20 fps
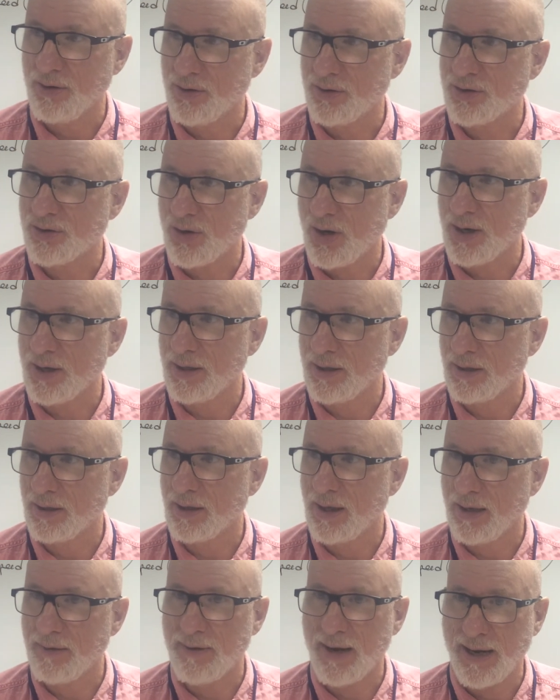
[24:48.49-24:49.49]
You're starting to
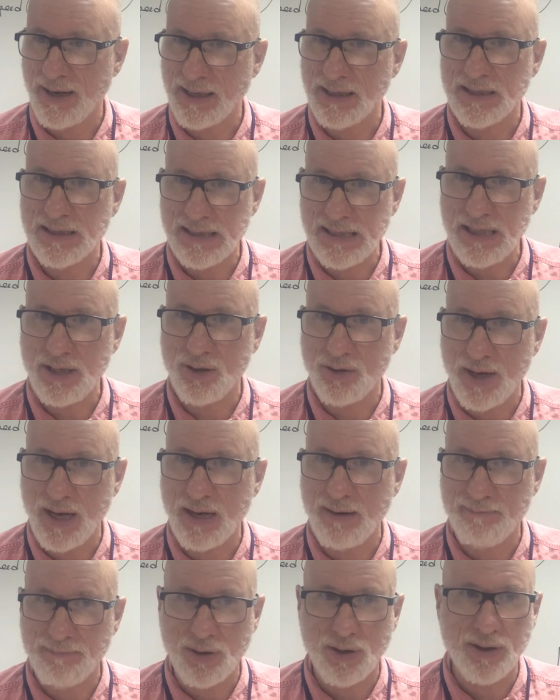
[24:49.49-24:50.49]
get, I can see you
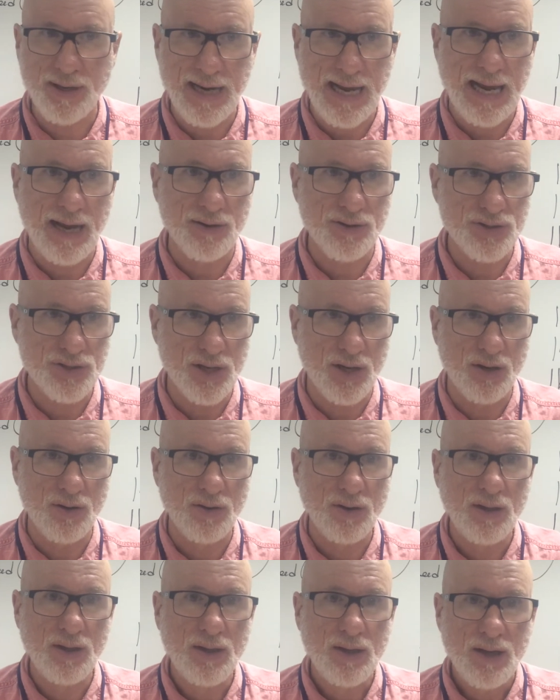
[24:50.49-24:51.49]
getting burned out, so
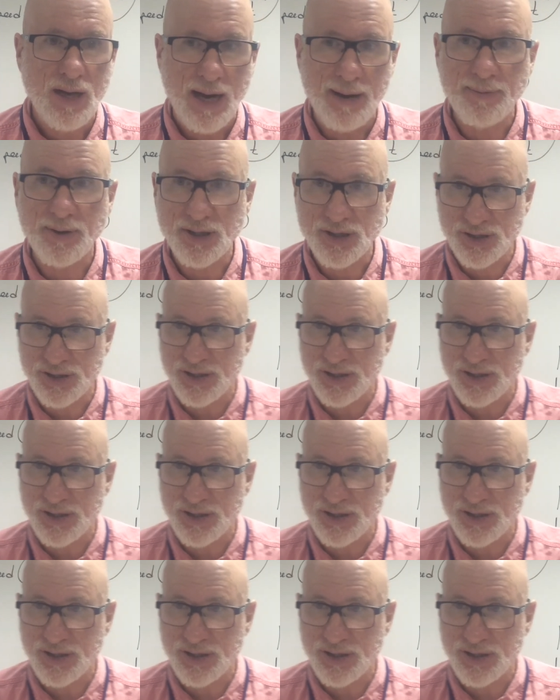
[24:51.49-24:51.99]
I'm going to